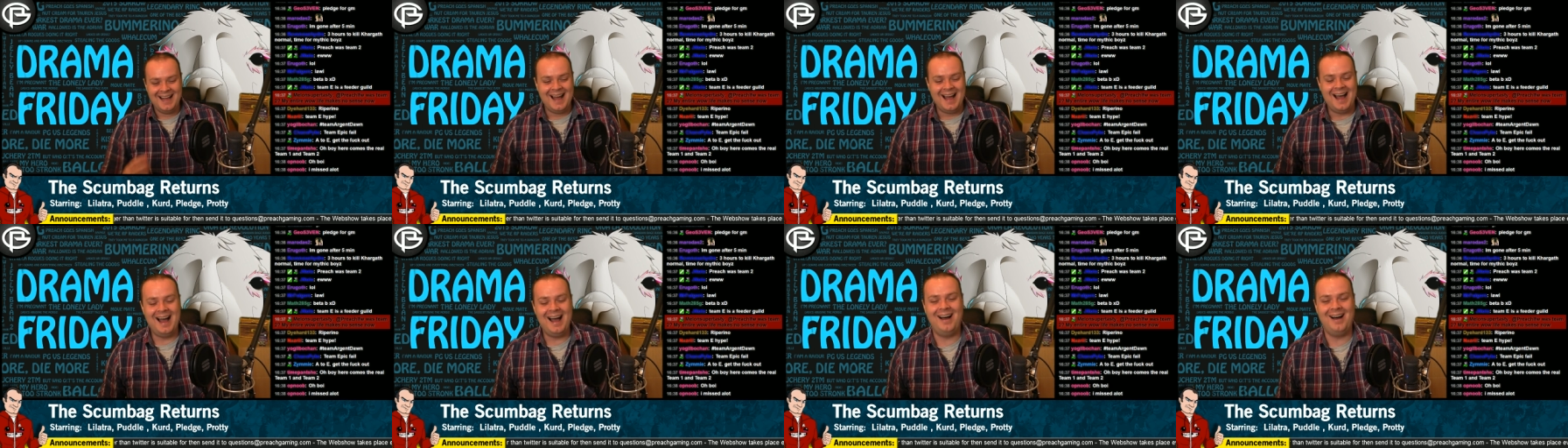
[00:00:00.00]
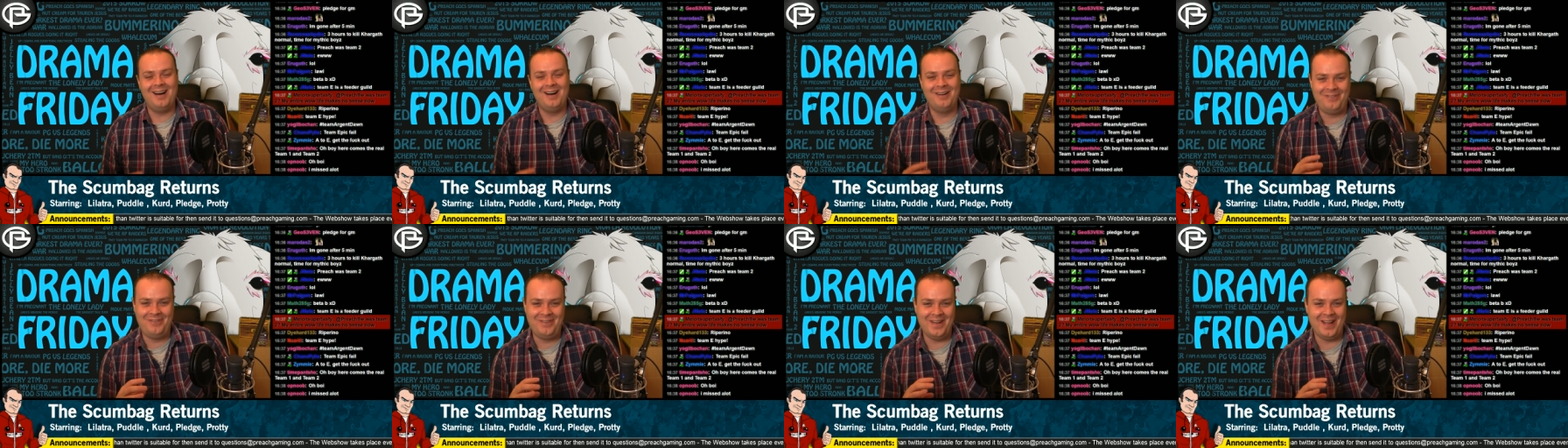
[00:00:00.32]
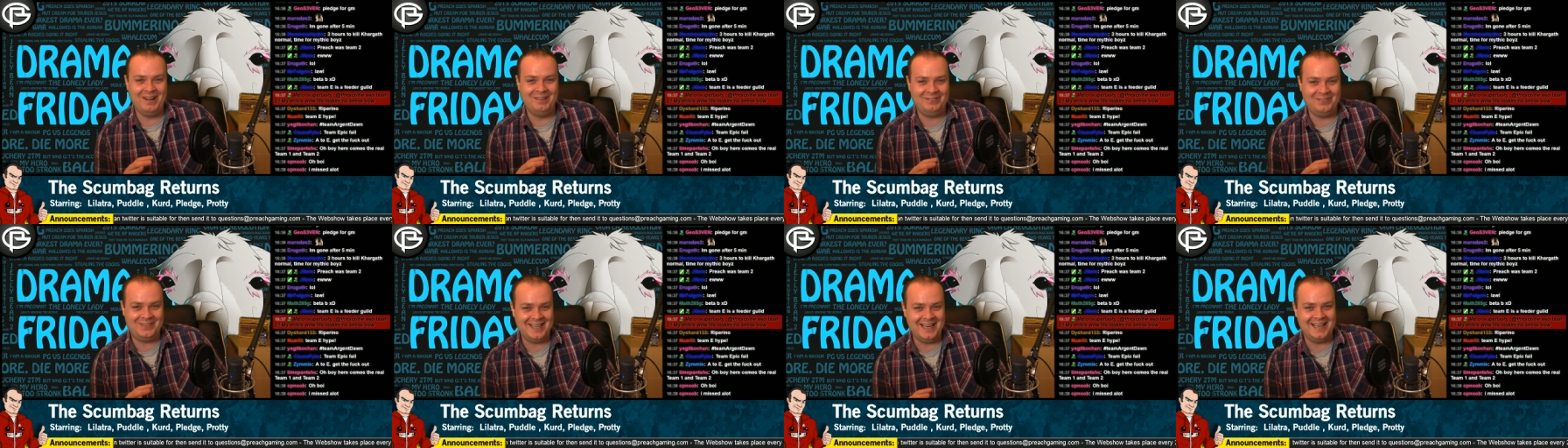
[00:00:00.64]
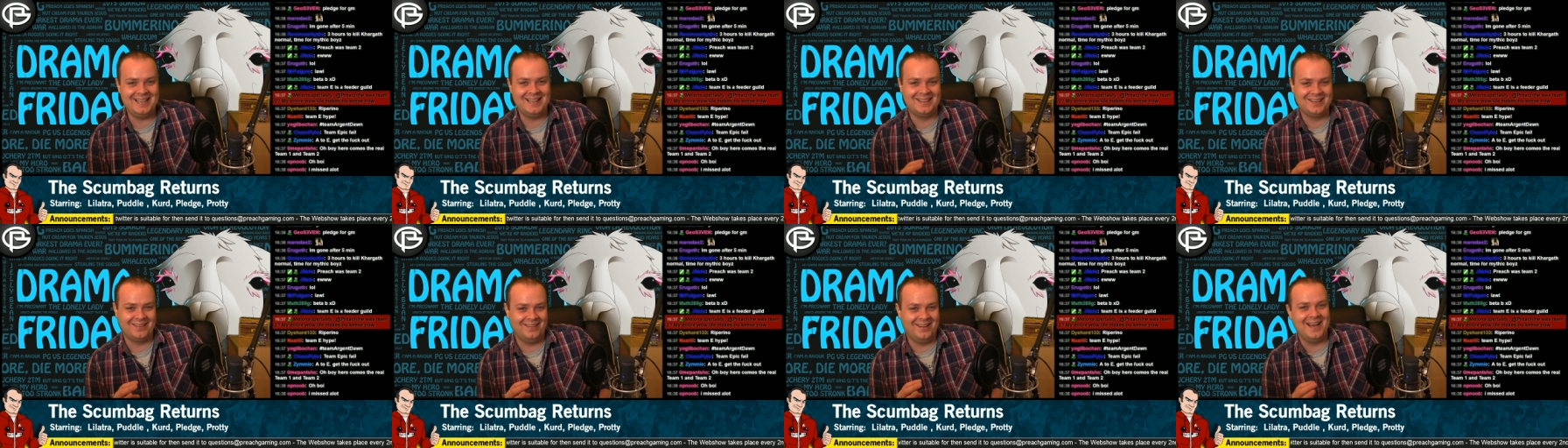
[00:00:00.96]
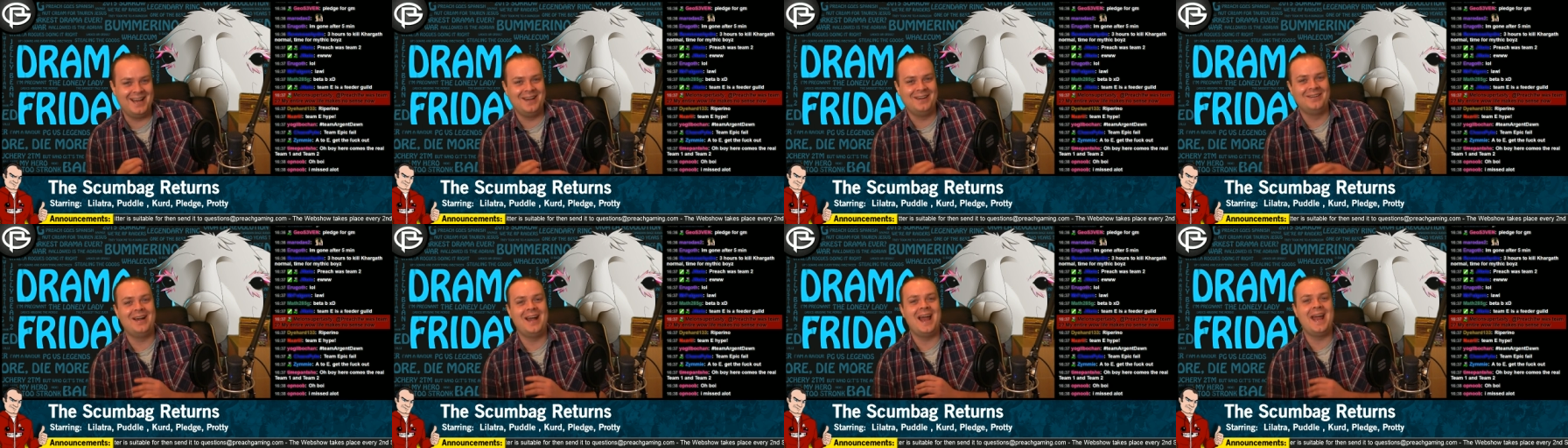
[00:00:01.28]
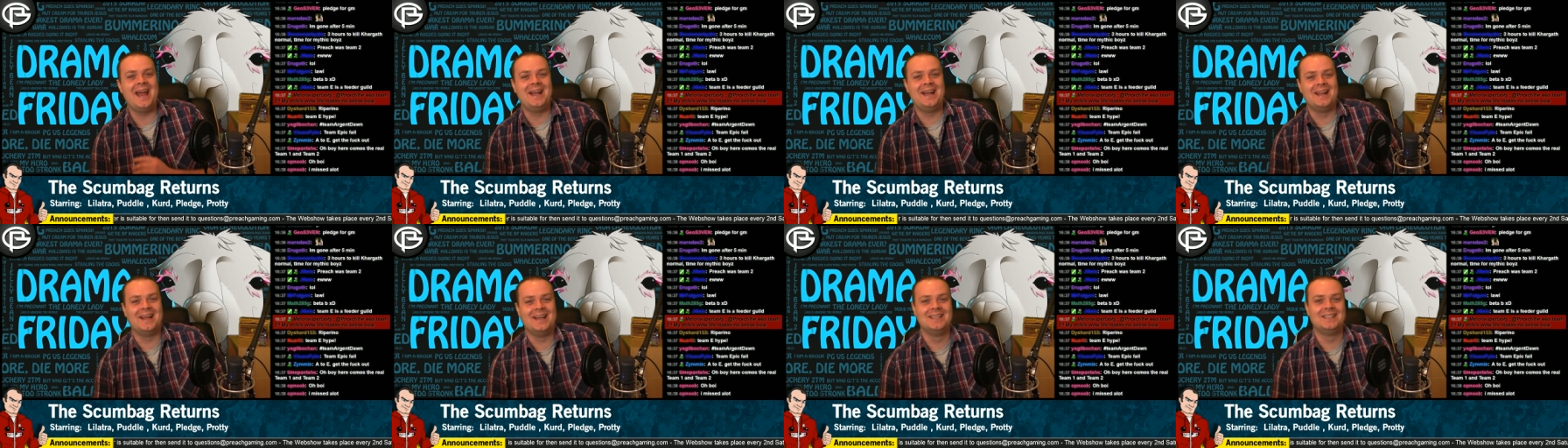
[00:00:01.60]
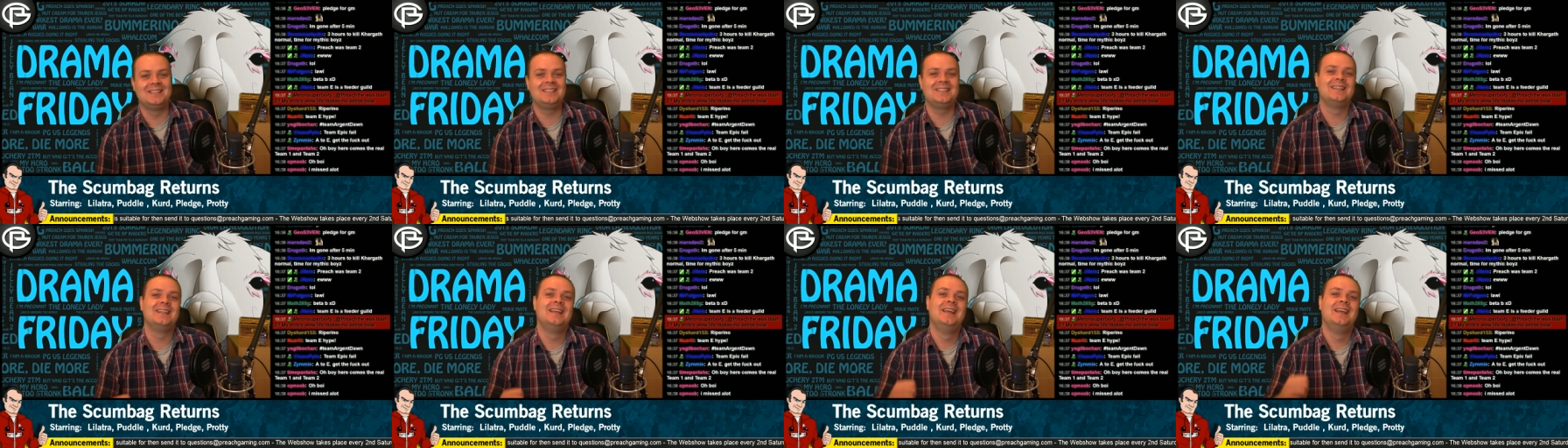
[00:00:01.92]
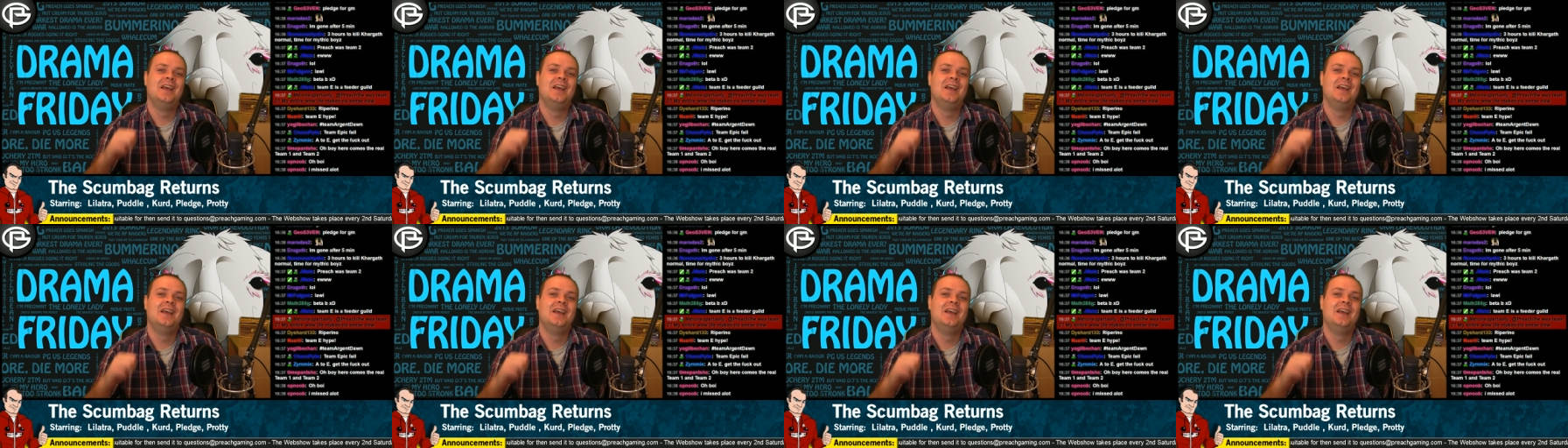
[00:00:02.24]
Out of 53 Raiders,